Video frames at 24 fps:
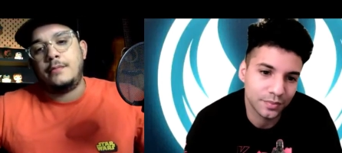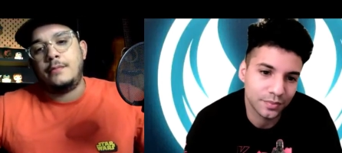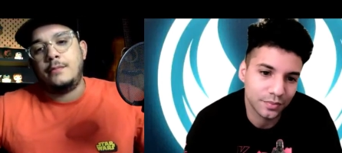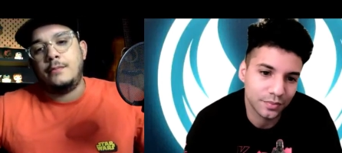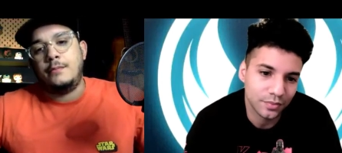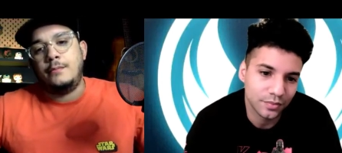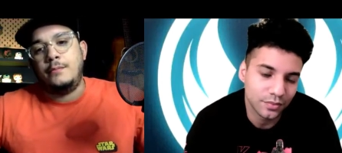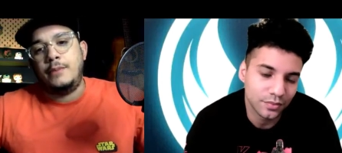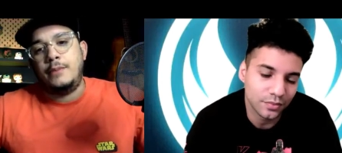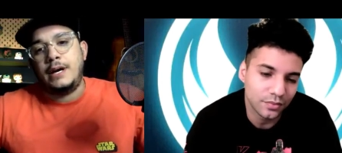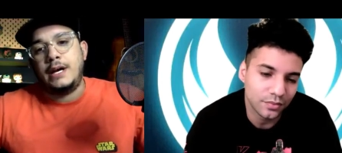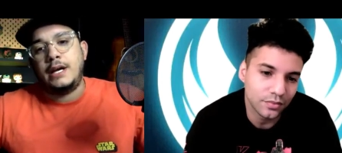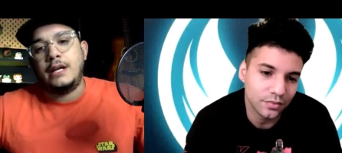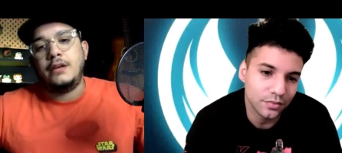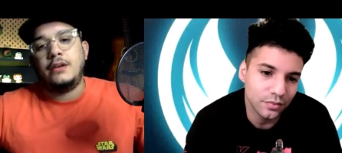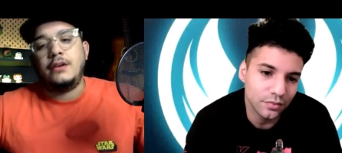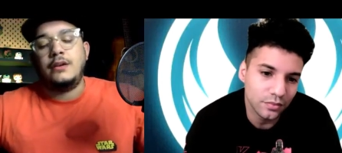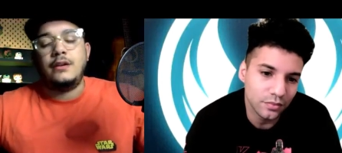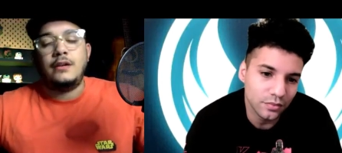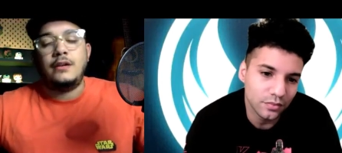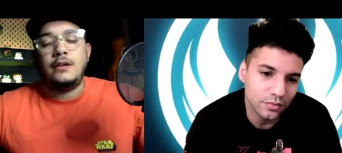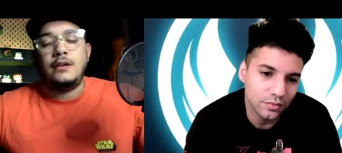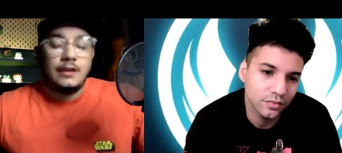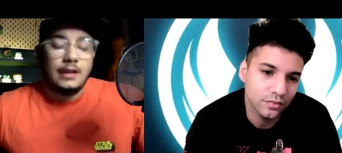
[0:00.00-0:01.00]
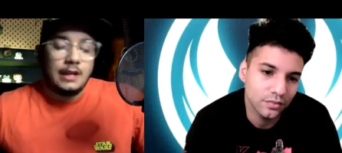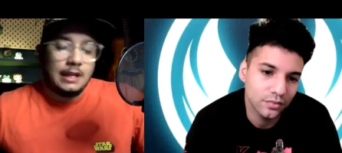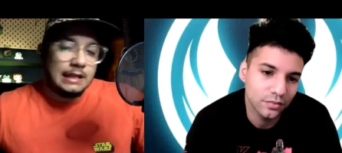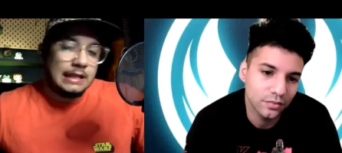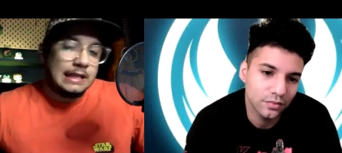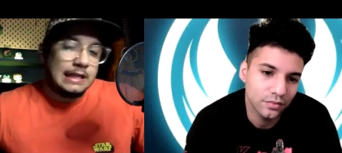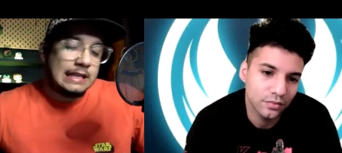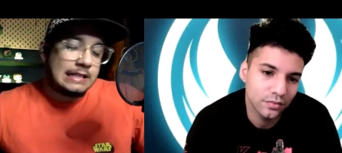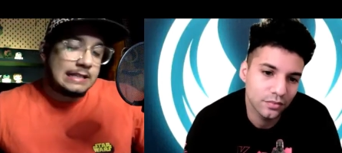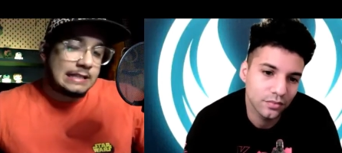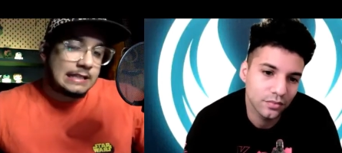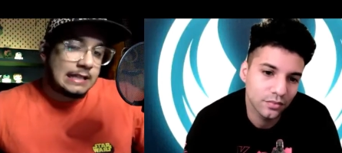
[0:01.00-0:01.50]
Speaker 1: but in
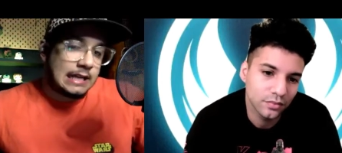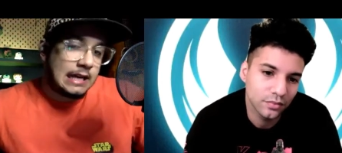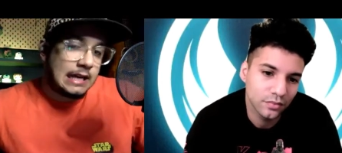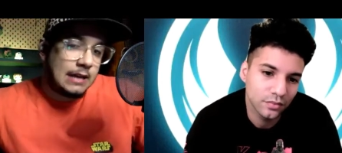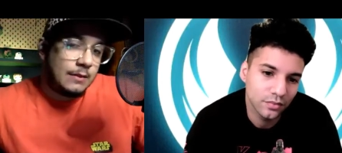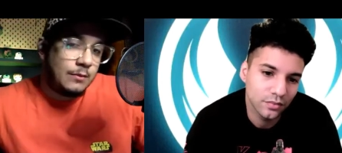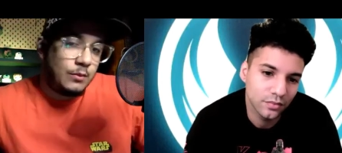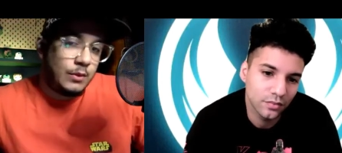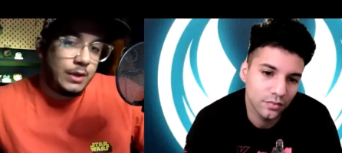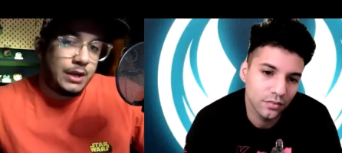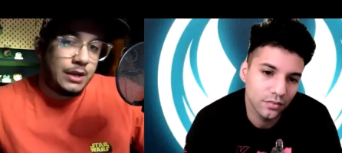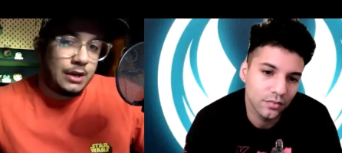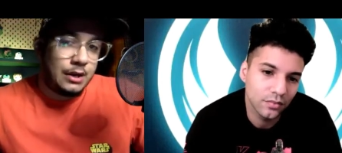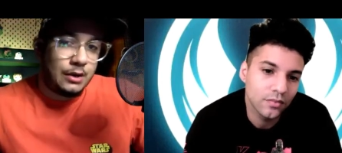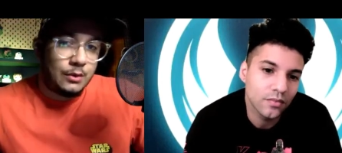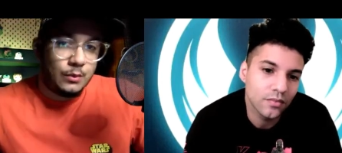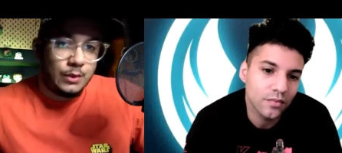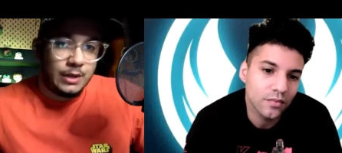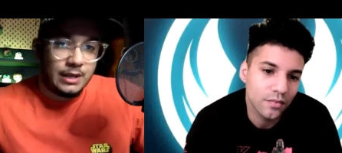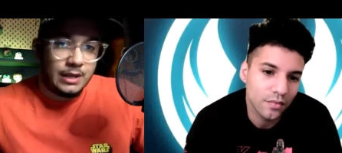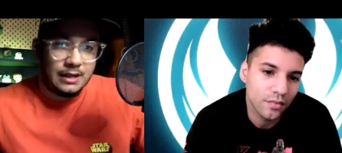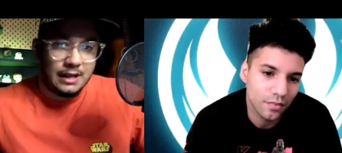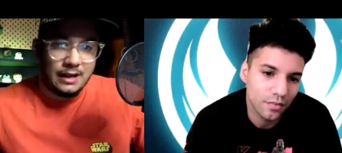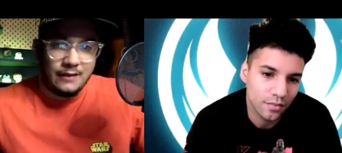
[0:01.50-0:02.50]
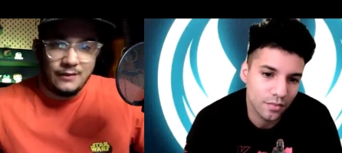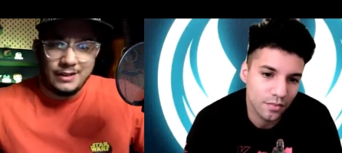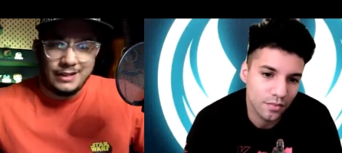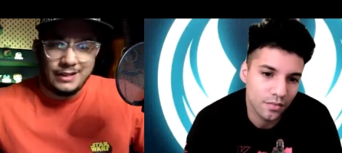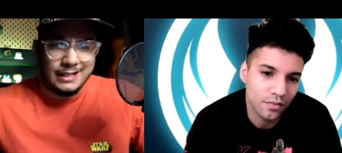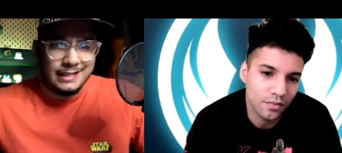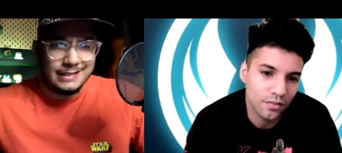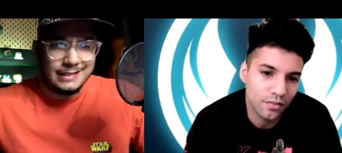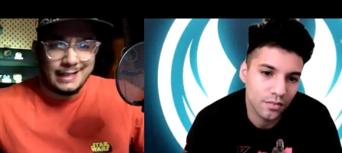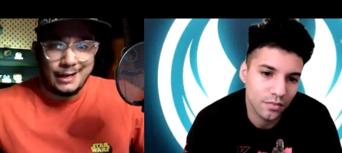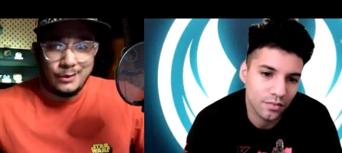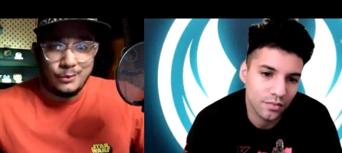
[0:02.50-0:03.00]
this time we you know we everything's
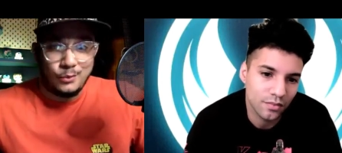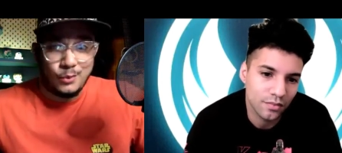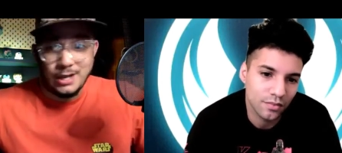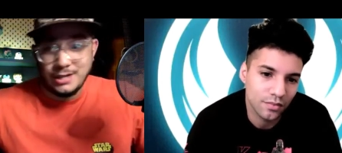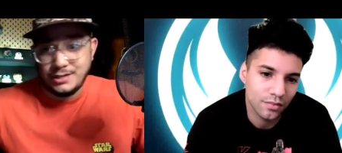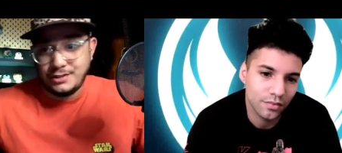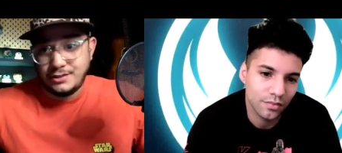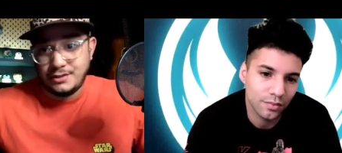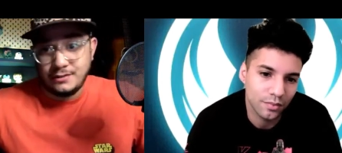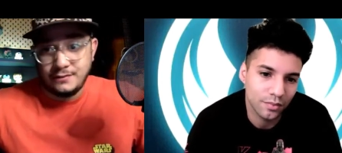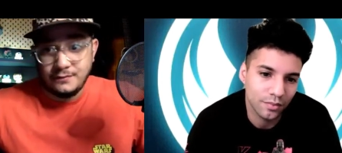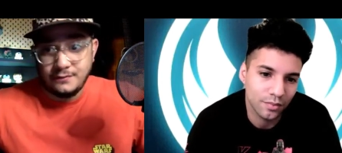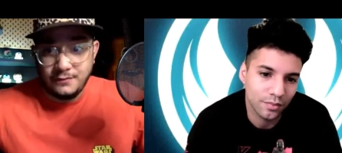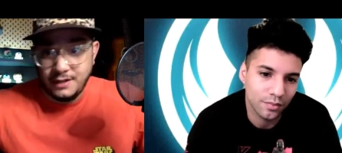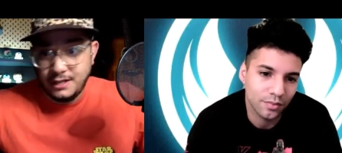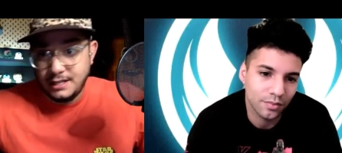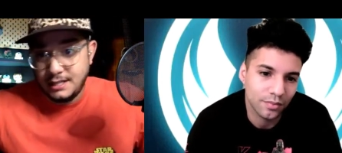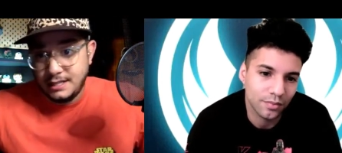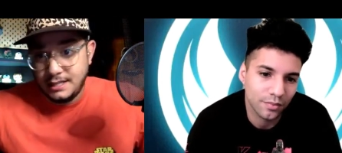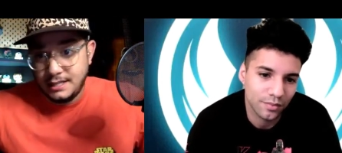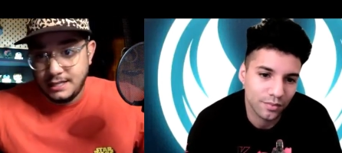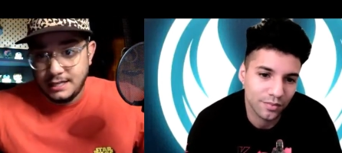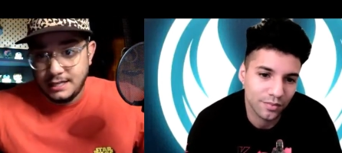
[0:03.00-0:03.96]
like western feeling